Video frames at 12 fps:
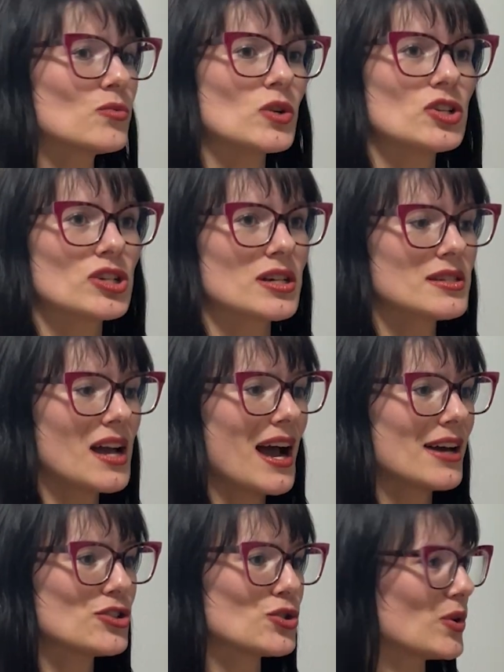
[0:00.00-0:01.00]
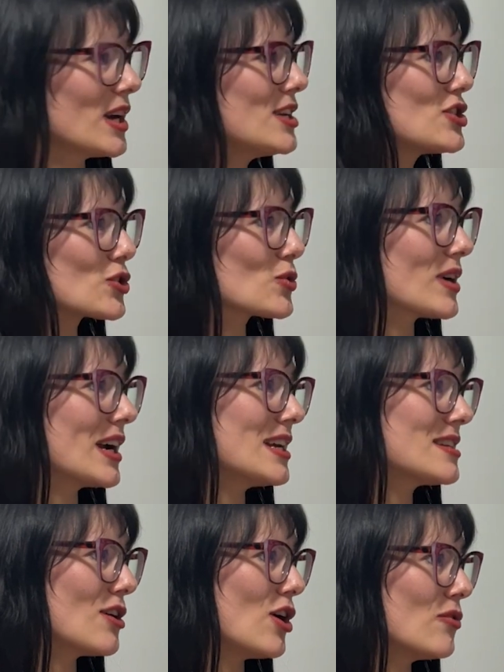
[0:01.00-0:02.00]
we just had to
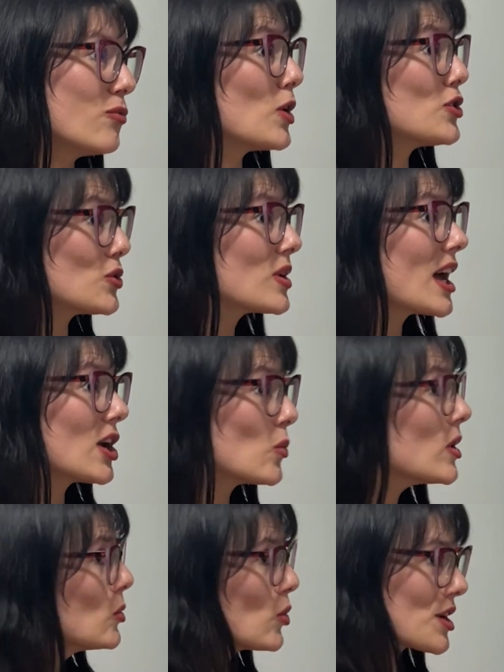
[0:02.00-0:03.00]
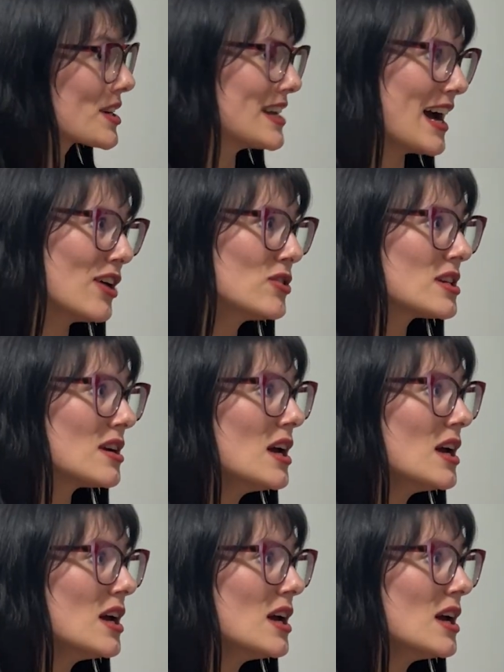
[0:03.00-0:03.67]
integrate of what together we worked out